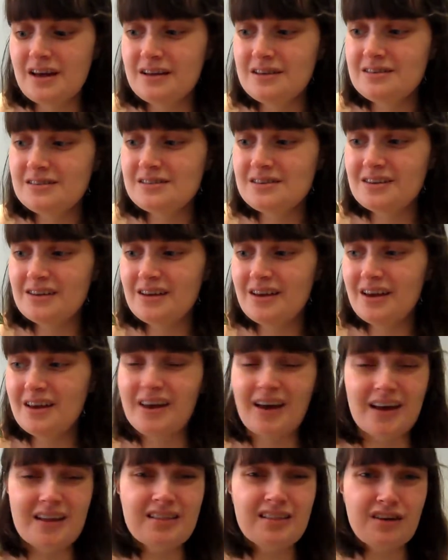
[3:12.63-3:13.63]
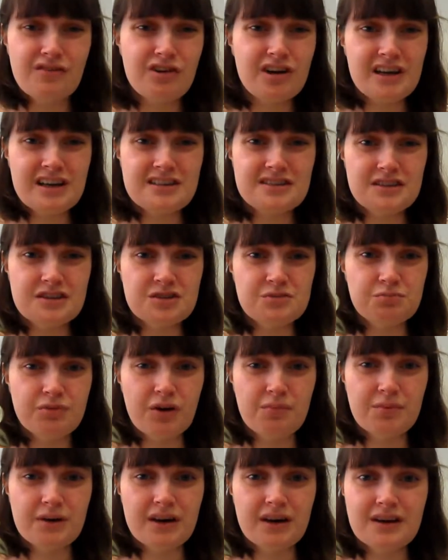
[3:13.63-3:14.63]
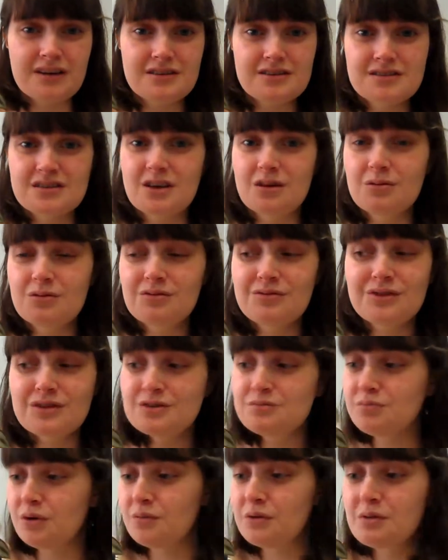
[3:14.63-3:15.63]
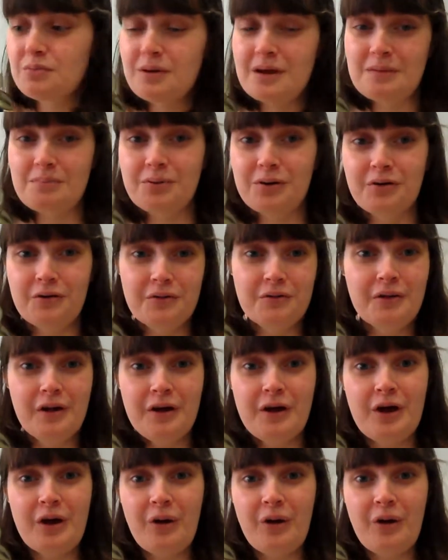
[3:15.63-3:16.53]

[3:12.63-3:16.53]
and again they're really easy to propagate, so there's probably people